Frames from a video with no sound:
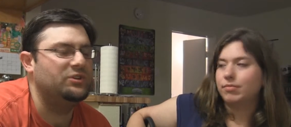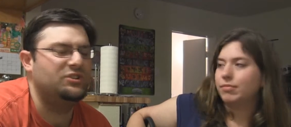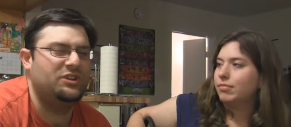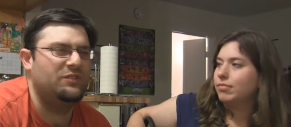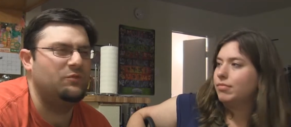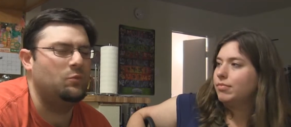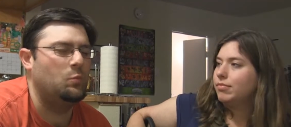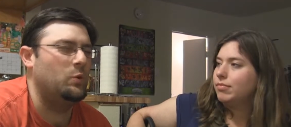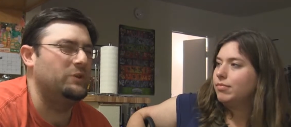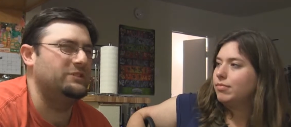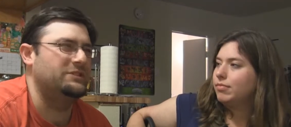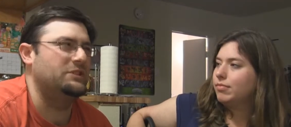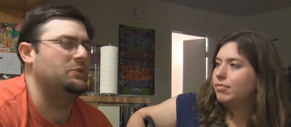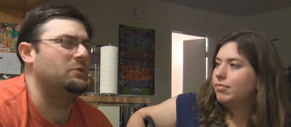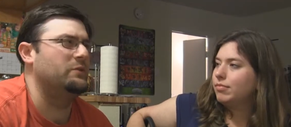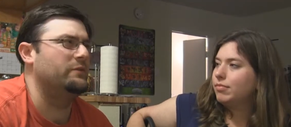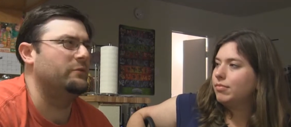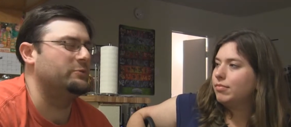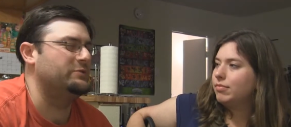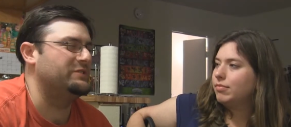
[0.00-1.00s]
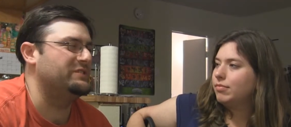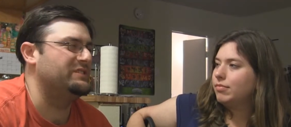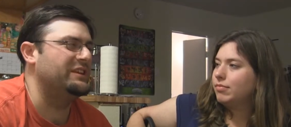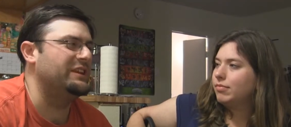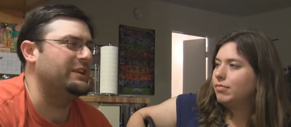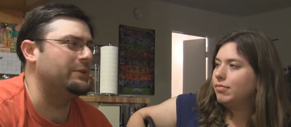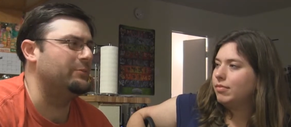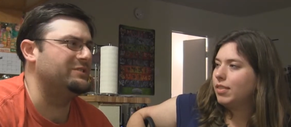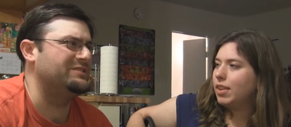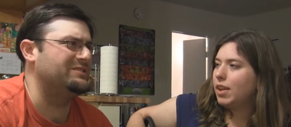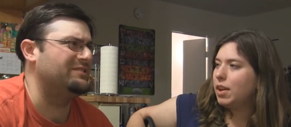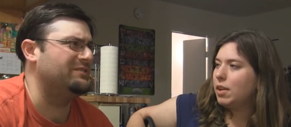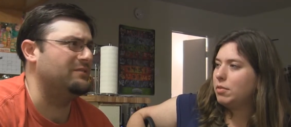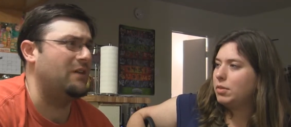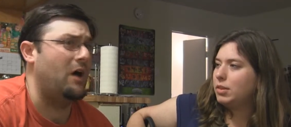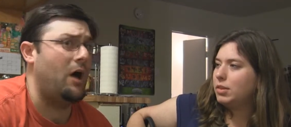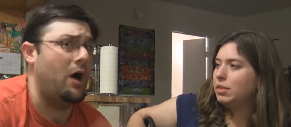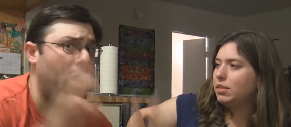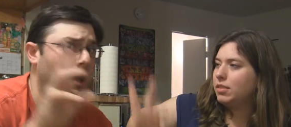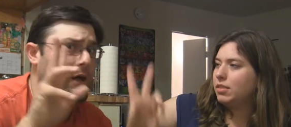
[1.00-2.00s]
Speaker 1: which even wasn't Universal City, it was
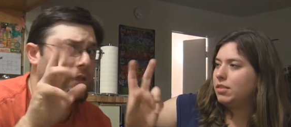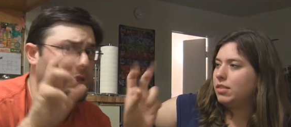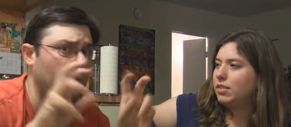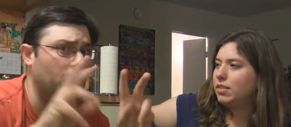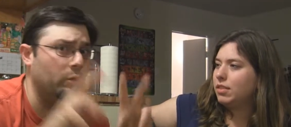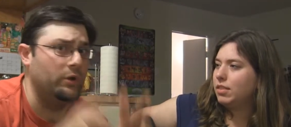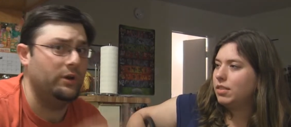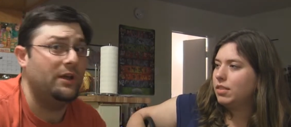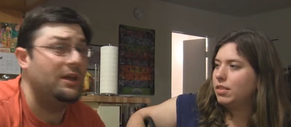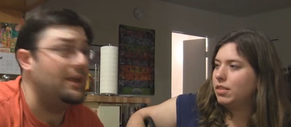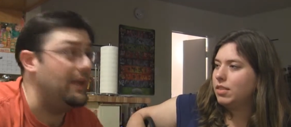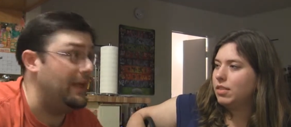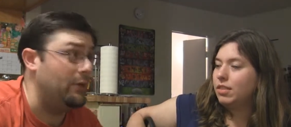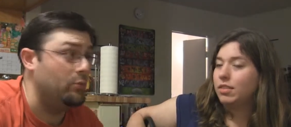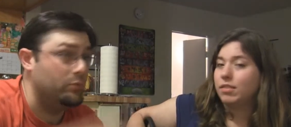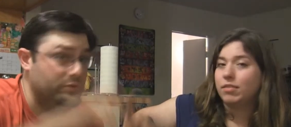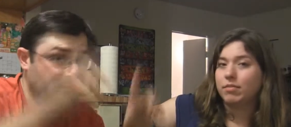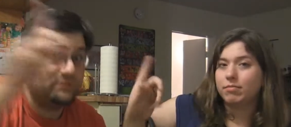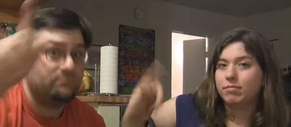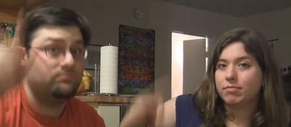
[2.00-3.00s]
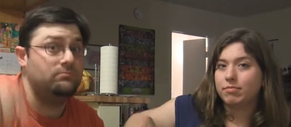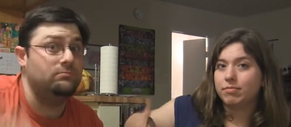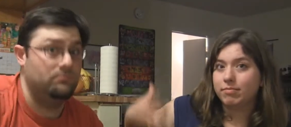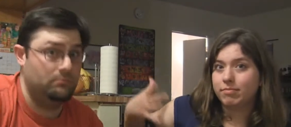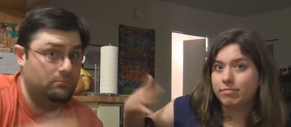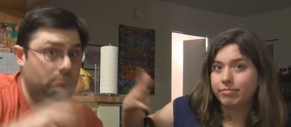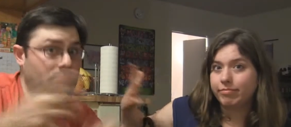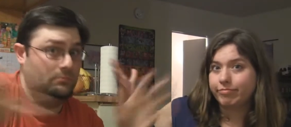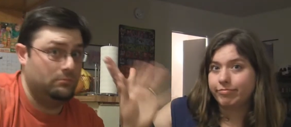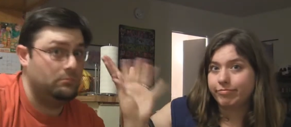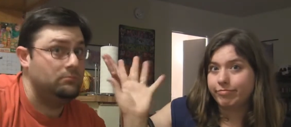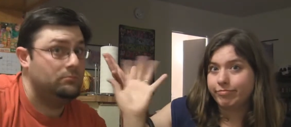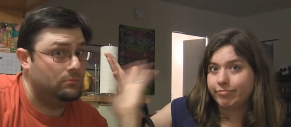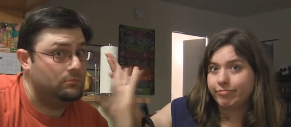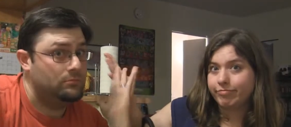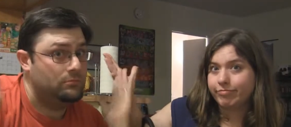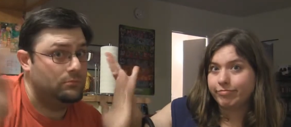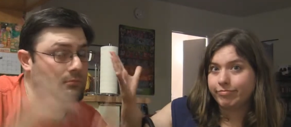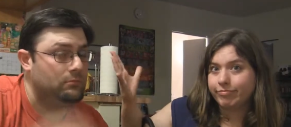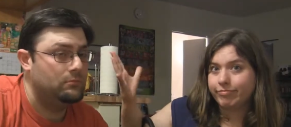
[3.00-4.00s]
still mm-hmm. Hollywood. It was
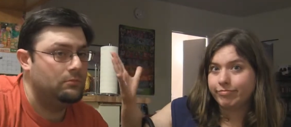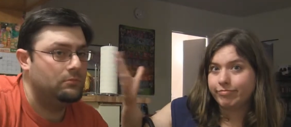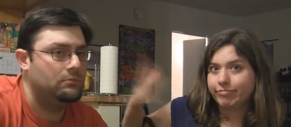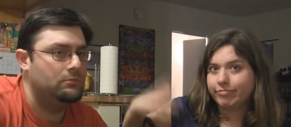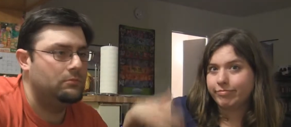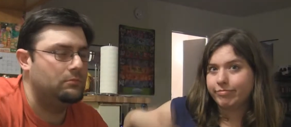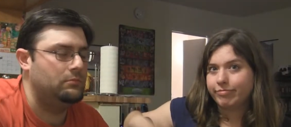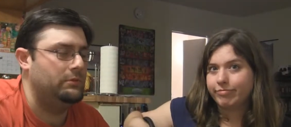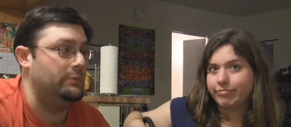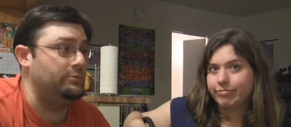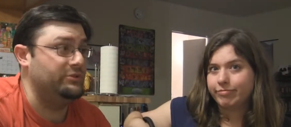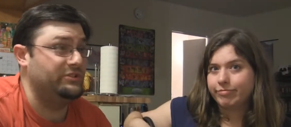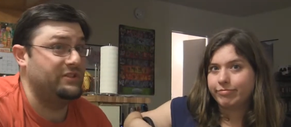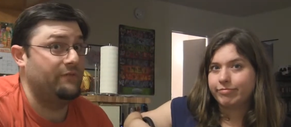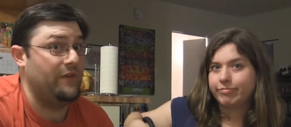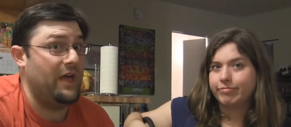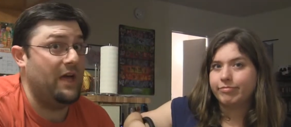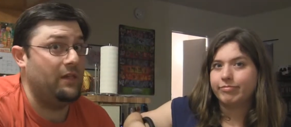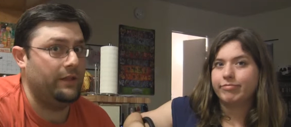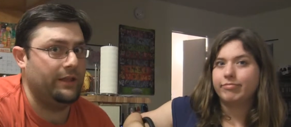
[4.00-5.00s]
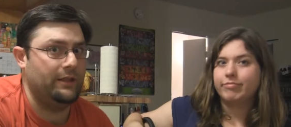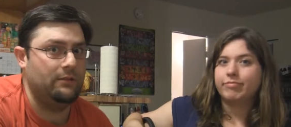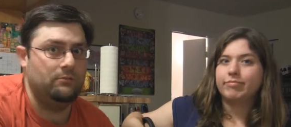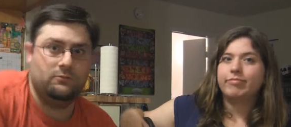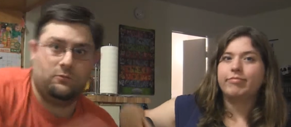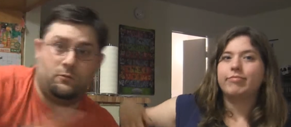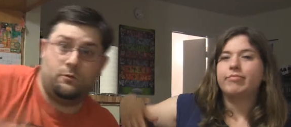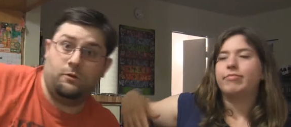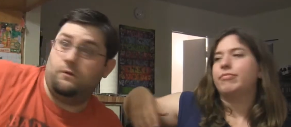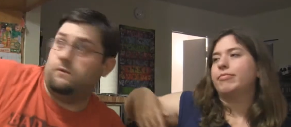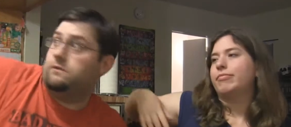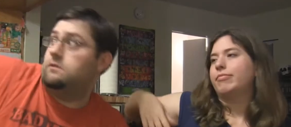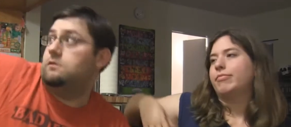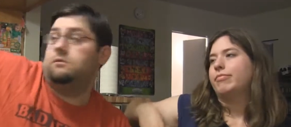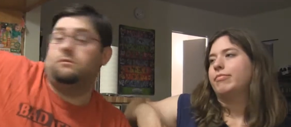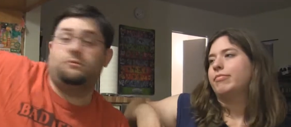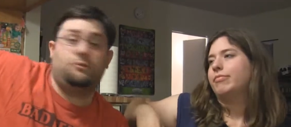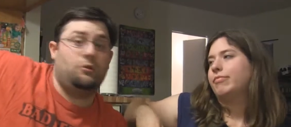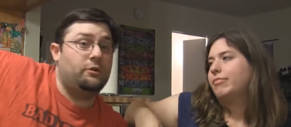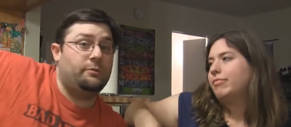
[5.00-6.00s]
it was the Valley, right over
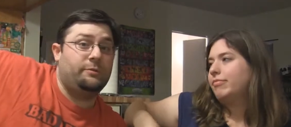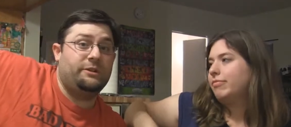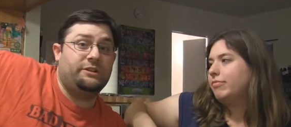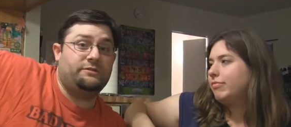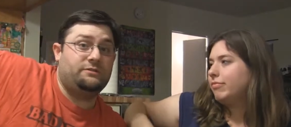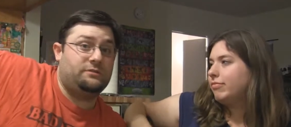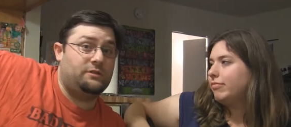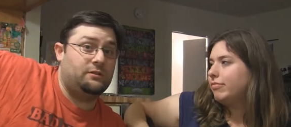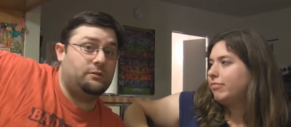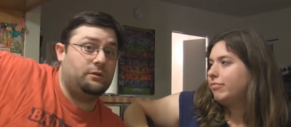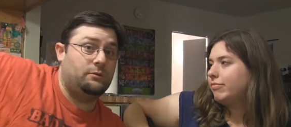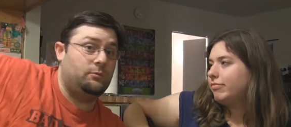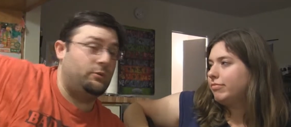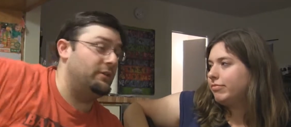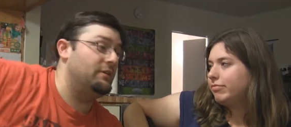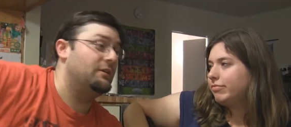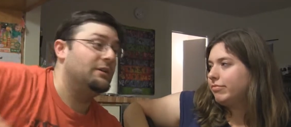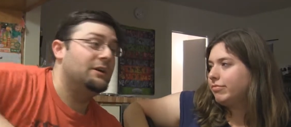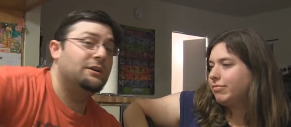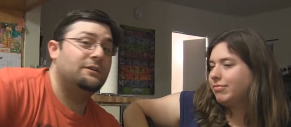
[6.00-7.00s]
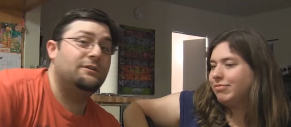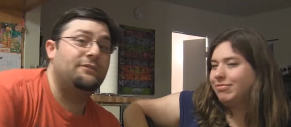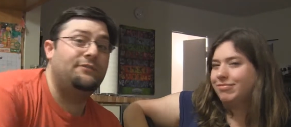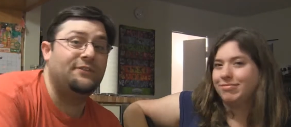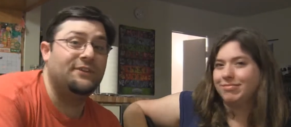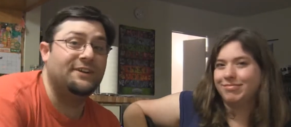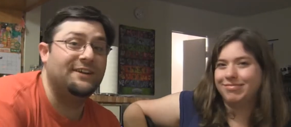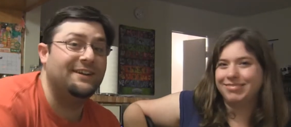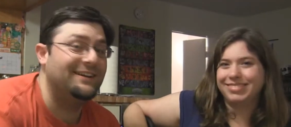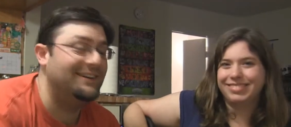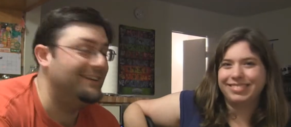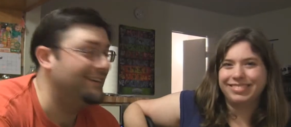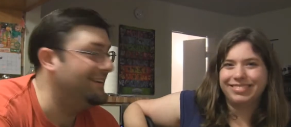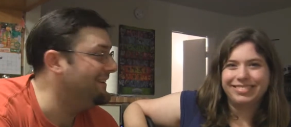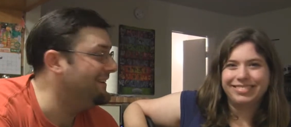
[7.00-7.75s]
there, 30 minutes down that way.